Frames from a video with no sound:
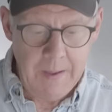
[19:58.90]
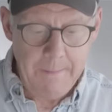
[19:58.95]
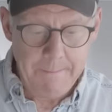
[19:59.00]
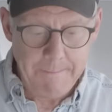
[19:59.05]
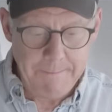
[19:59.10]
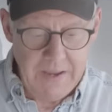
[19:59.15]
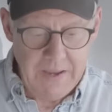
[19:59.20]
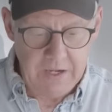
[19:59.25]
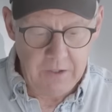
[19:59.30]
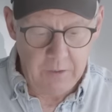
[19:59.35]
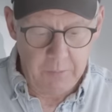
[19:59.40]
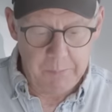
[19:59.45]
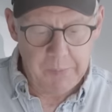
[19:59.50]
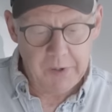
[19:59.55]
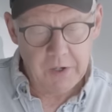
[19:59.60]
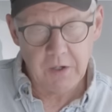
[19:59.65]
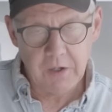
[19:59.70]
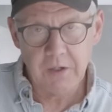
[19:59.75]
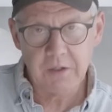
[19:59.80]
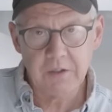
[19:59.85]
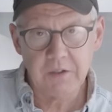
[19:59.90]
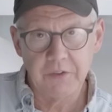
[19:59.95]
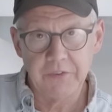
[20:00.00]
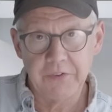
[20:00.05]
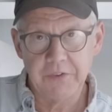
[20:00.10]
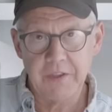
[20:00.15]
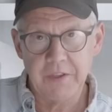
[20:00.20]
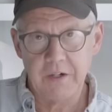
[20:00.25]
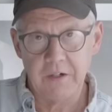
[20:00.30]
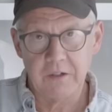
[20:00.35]
metal
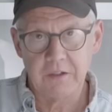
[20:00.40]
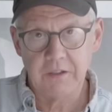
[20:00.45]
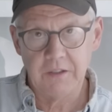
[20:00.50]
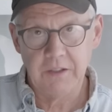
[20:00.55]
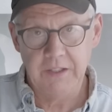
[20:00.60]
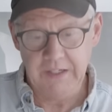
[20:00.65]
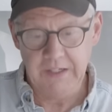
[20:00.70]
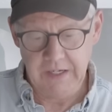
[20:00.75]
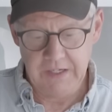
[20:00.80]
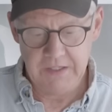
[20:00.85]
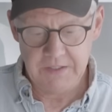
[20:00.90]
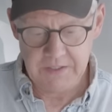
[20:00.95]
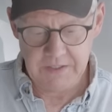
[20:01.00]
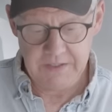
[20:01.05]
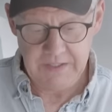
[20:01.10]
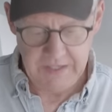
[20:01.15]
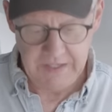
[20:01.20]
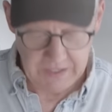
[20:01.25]
particles that are clinging to the